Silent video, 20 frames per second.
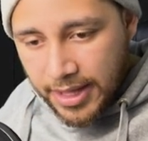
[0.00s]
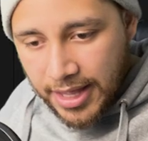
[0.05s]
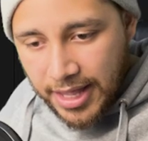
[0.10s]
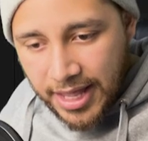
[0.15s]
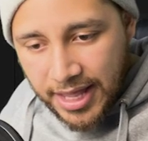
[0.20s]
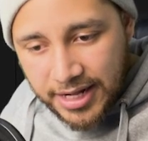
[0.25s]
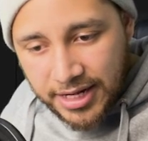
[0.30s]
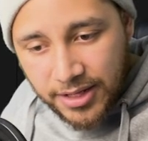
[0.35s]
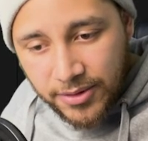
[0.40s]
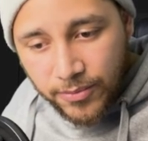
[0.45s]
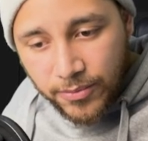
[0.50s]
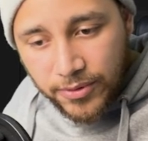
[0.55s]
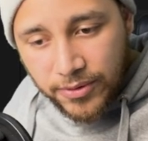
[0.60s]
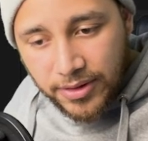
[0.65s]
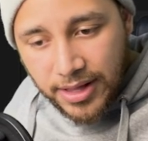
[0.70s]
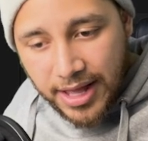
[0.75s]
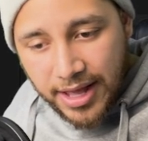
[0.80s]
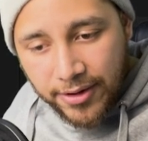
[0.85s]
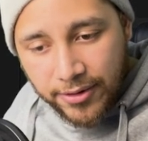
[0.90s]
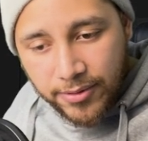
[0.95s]
And it
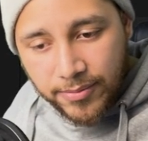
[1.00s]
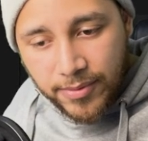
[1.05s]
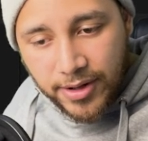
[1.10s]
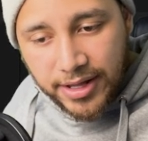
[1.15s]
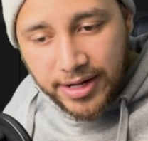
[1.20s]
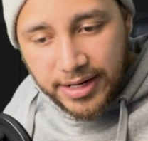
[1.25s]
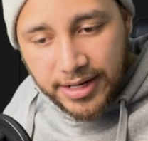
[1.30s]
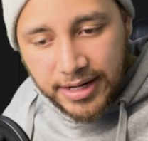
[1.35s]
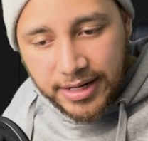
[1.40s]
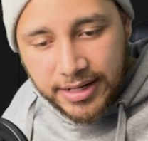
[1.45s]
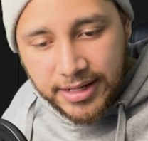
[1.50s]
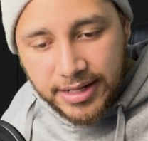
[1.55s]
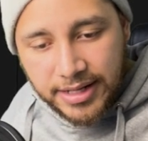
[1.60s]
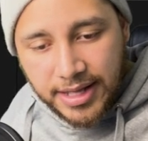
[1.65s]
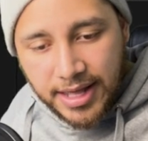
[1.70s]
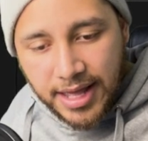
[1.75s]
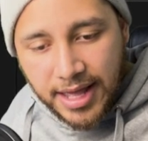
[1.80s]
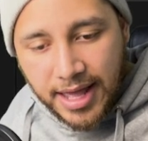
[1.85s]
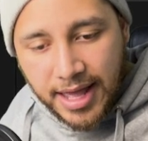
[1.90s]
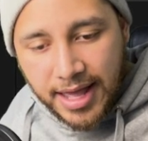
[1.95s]
will automatically
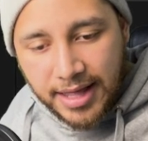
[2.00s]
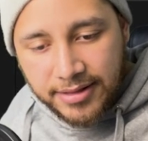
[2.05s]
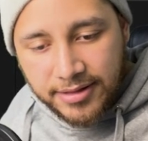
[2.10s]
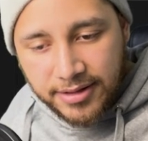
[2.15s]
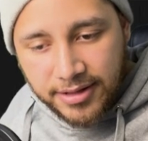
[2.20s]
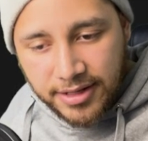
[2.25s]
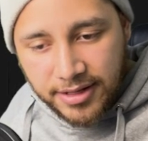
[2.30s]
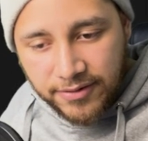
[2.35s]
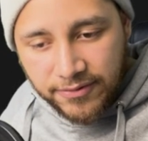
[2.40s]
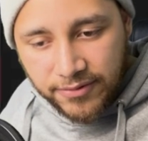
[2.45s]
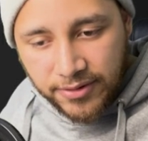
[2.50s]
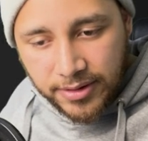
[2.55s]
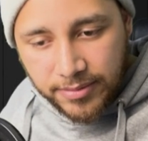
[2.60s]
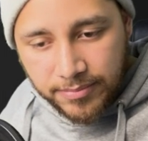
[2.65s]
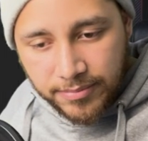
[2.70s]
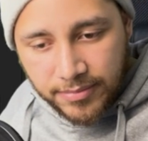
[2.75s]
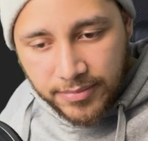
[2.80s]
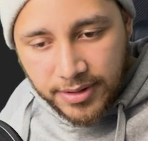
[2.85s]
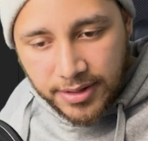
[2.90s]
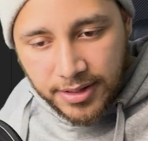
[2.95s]
add the keyframe.
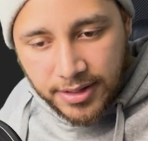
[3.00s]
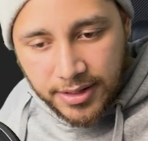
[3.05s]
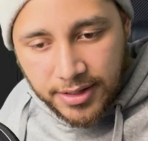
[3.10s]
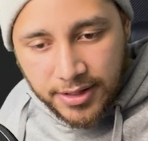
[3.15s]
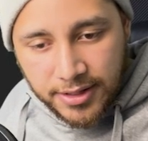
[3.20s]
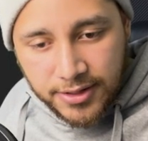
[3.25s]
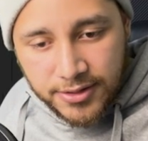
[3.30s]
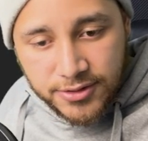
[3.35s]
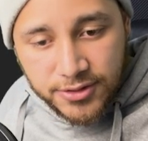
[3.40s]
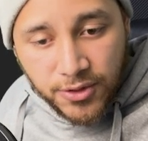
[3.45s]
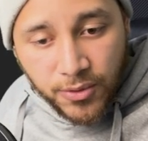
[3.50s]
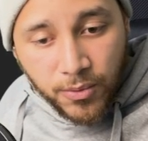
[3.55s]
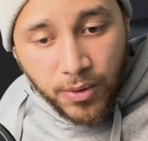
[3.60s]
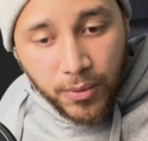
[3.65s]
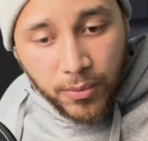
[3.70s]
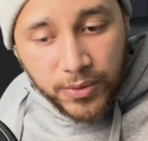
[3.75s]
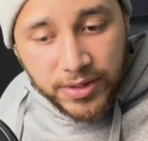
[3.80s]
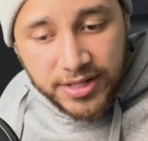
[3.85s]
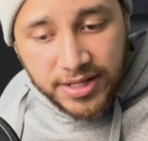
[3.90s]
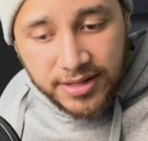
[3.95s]
So
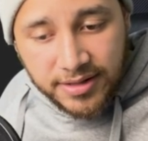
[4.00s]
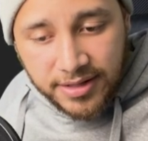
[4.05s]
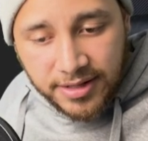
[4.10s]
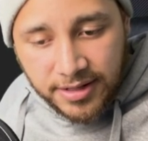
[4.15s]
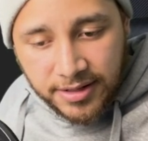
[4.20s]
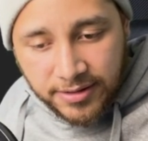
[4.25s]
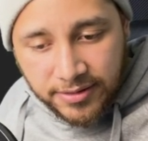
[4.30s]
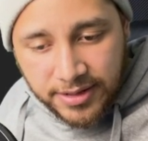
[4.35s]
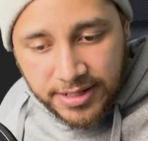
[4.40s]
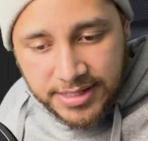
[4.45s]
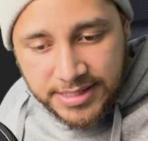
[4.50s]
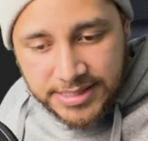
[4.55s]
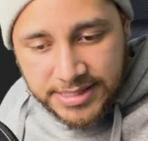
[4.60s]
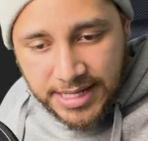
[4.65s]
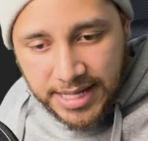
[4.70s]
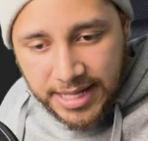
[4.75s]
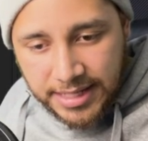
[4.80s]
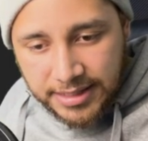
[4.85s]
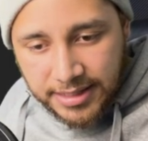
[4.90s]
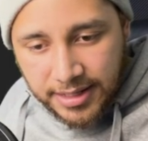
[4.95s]
what we did here is
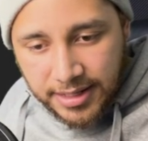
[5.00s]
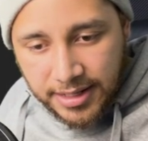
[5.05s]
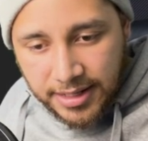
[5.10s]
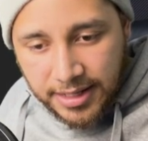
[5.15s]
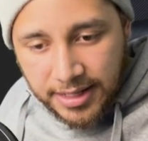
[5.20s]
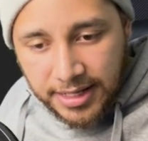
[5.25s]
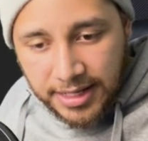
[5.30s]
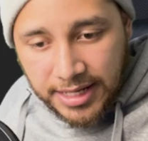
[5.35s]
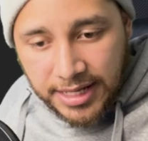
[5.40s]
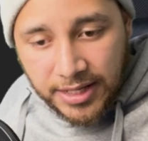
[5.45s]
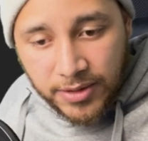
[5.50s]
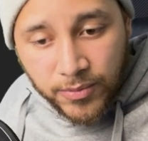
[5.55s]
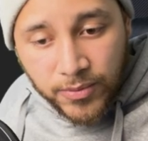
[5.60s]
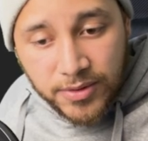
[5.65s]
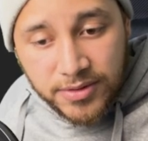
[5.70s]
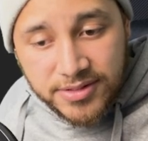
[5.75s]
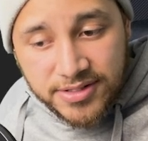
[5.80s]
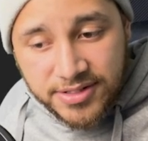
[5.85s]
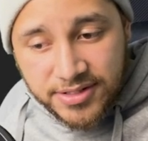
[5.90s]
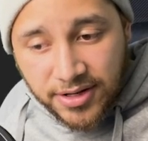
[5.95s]
that it
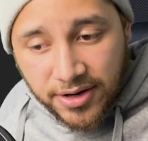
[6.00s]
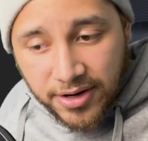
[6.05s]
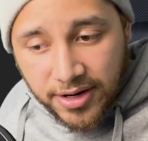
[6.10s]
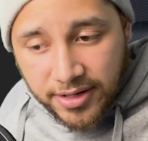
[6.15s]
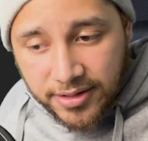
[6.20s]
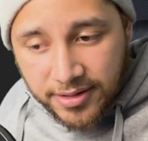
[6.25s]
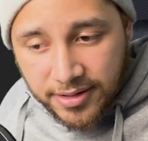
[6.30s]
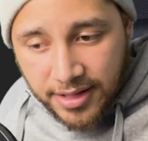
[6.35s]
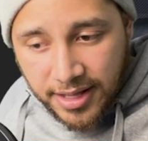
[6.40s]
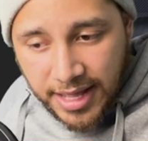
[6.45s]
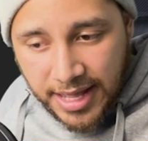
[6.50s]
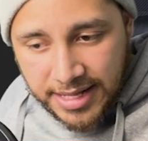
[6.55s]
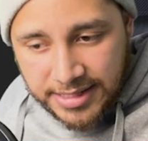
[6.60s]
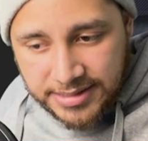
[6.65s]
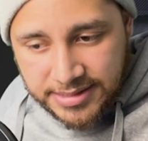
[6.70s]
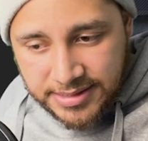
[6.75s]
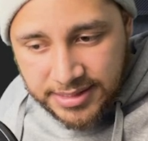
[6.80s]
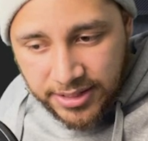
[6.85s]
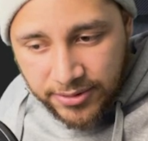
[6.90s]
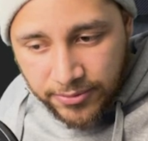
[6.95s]
will start at
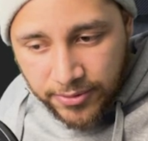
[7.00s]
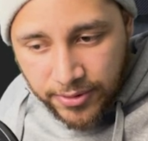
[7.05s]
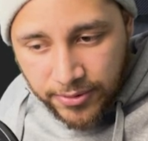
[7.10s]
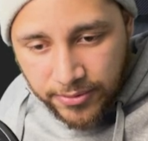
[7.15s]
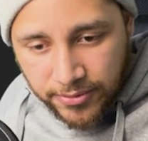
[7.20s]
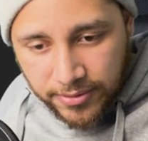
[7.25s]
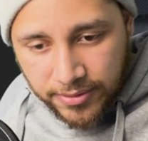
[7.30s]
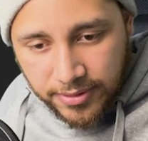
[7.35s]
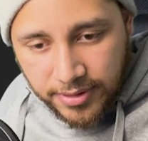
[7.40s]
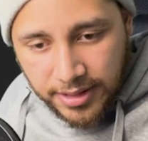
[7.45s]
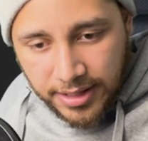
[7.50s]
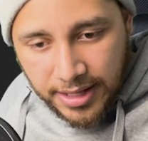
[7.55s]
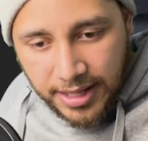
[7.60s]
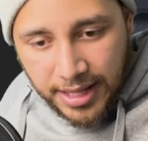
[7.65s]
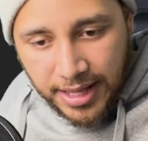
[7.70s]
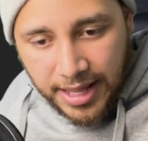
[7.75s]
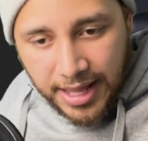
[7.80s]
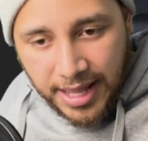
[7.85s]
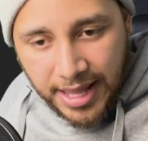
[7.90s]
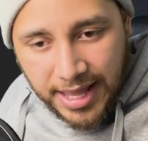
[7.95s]
0,
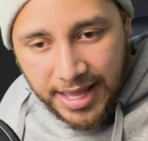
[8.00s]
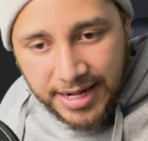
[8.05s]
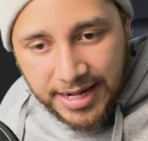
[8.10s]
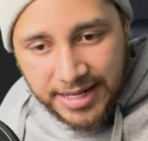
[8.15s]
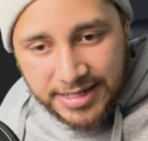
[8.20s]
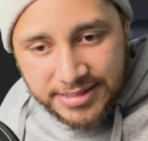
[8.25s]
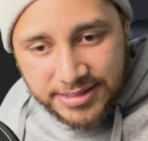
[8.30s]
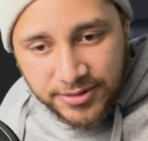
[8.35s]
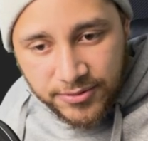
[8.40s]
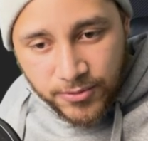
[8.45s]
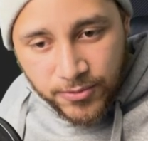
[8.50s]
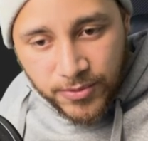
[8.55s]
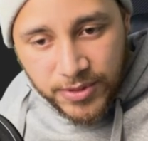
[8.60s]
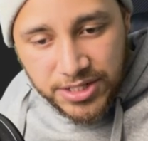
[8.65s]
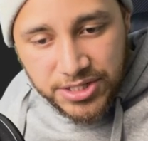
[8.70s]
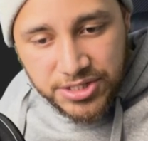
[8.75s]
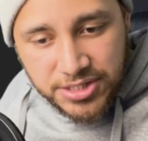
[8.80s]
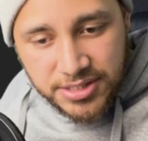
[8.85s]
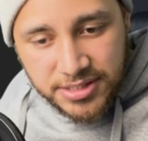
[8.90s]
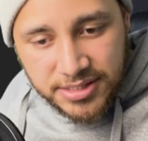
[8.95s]
and as it
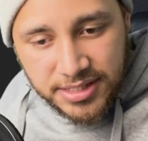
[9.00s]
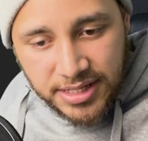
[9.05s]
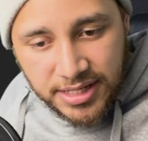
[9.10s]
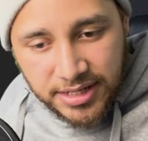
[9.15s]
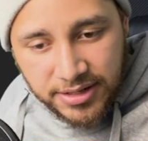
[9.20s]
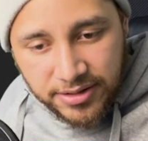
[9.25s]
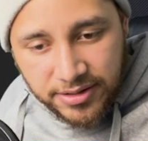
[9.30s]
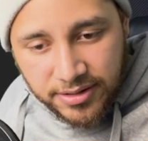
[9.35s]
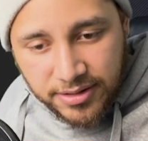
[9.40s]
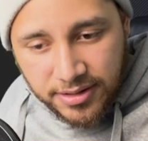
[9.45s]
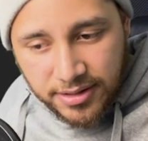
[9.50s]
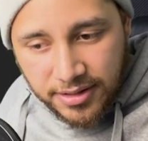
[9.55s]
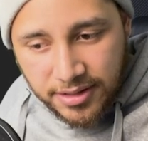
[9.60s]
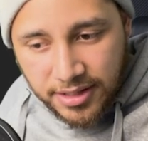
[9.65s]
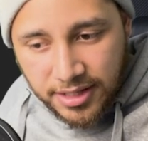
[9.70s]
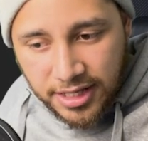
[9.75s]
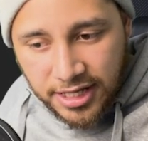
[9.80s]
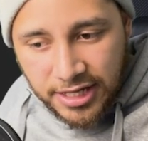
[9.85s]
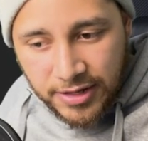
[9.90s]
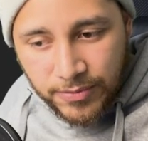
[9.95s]
reaches here,
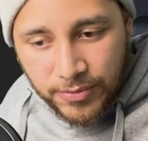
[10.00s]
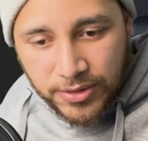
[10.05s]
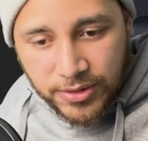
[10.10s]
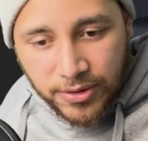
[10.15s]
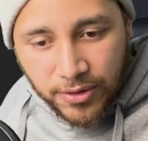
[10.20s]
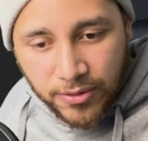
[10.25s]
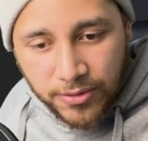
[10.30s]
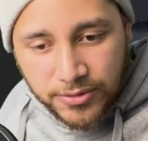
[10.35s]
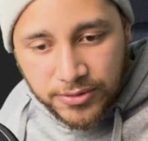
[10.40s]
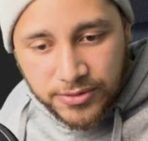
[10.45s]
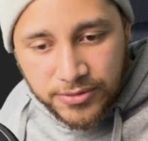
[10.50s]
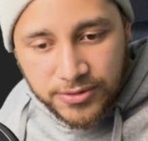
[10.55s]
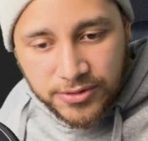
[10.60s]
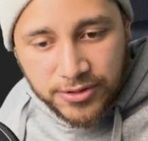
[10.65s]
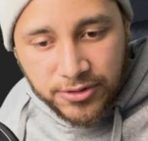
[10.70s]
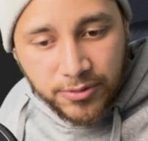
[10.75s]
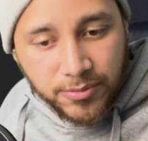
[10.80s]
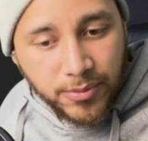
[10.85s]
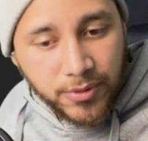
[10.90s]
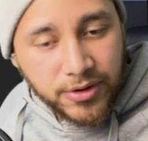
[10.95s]
it will go to
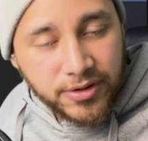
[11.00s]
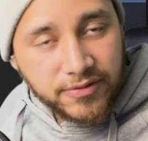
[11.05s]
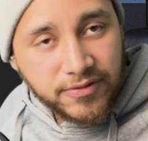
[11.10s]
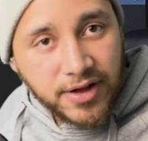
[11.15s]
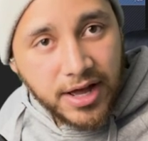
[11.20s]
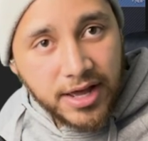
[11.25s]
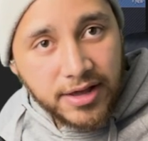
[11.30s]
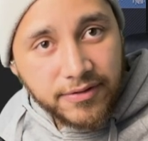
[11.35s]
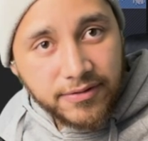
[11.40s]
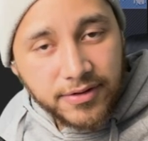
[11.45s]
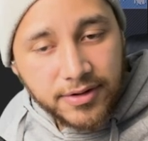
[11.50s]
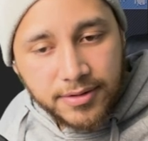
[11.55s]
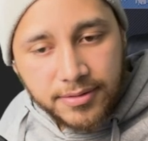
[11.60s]
0.5.